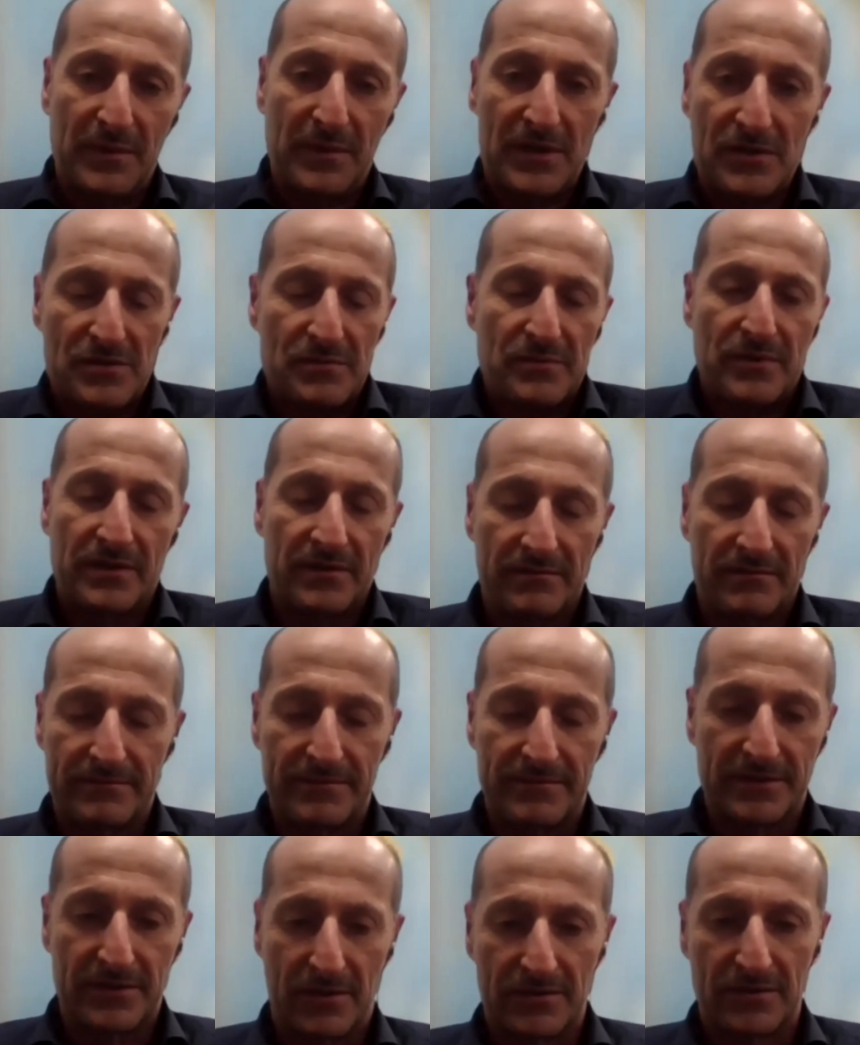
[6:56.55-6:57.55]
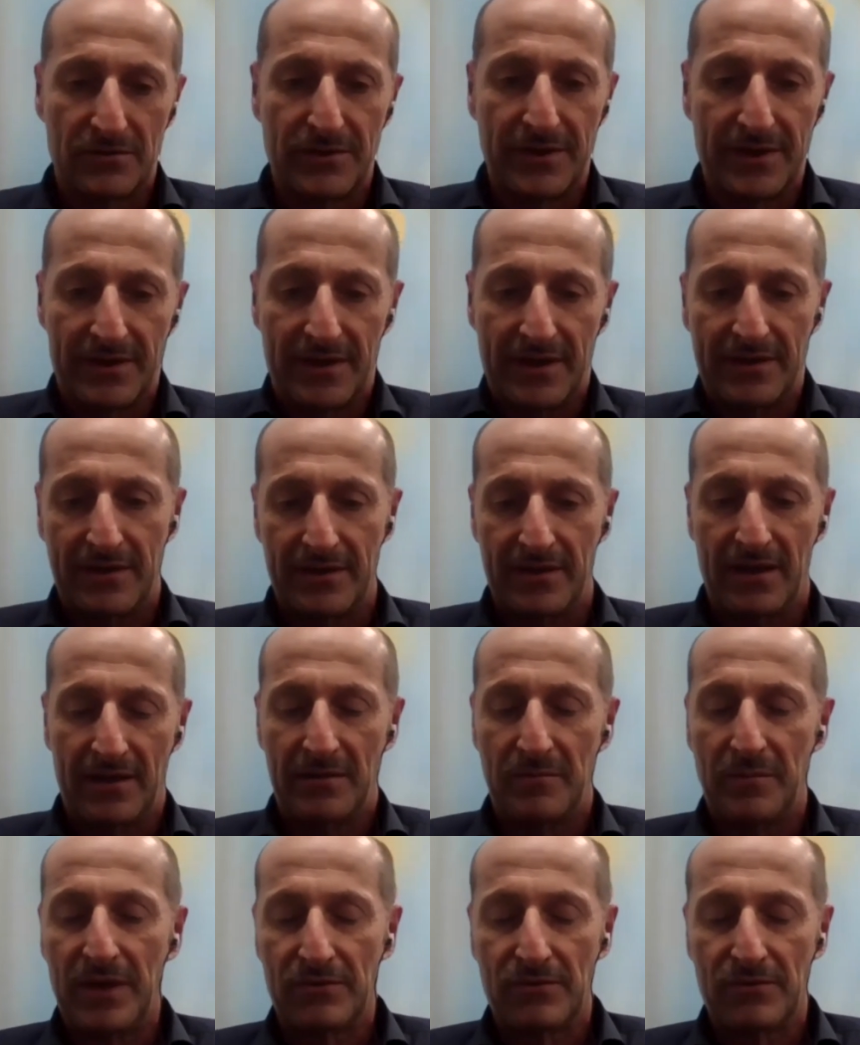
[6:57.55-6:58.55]
because we're not doing
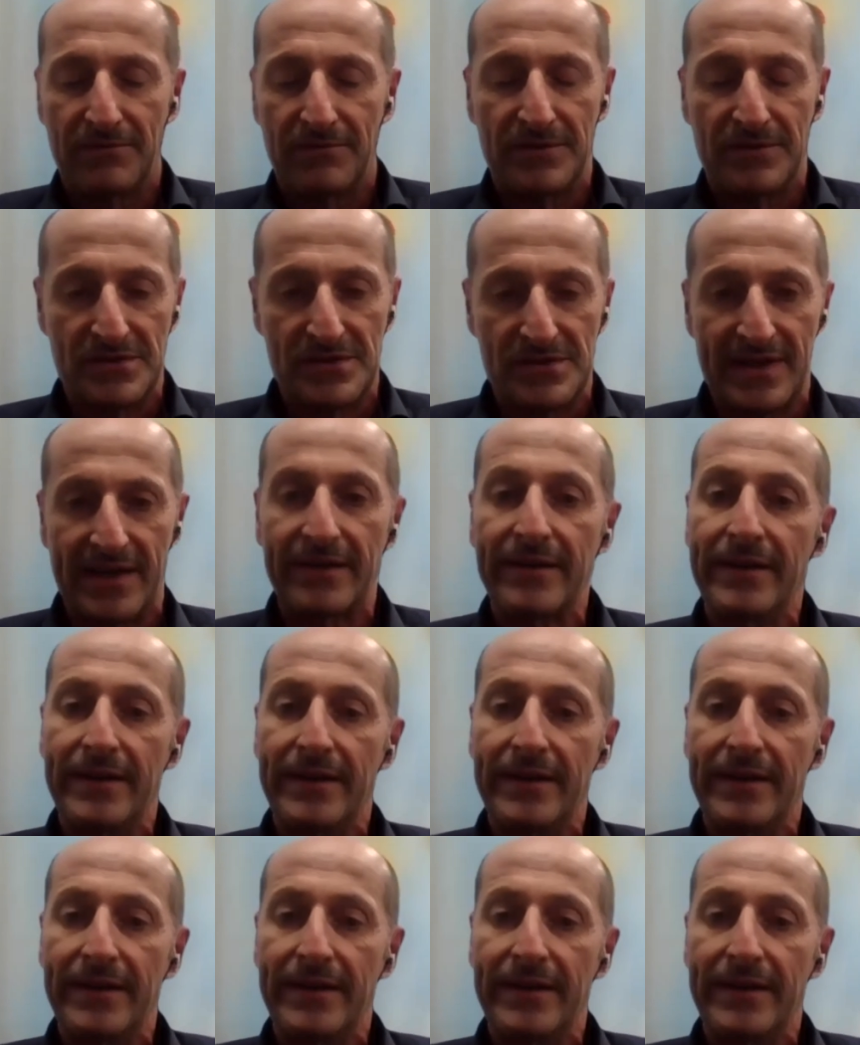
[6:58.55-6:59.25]
any big revenues there.